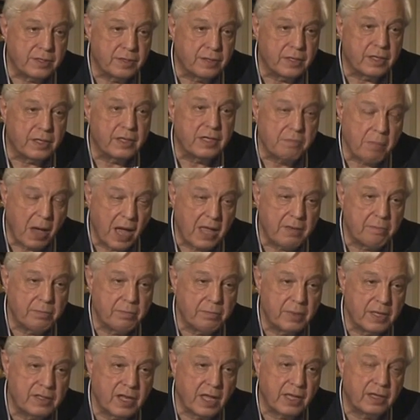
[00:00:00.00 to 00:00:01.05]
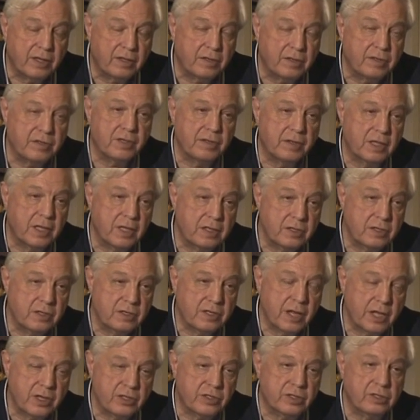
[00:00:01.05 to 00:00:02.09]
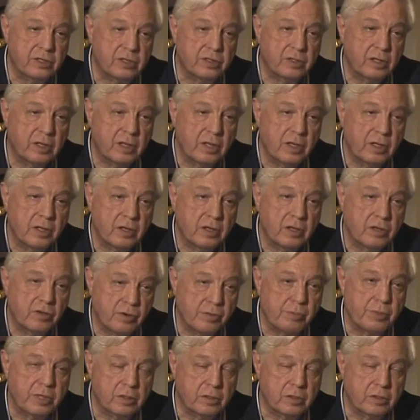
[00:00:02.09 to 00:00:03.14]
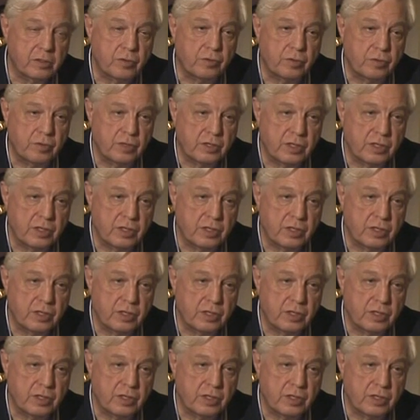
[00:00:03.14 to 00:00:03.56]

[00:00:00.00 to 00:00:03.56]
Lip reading: that he might be taken to the International Criminal Court.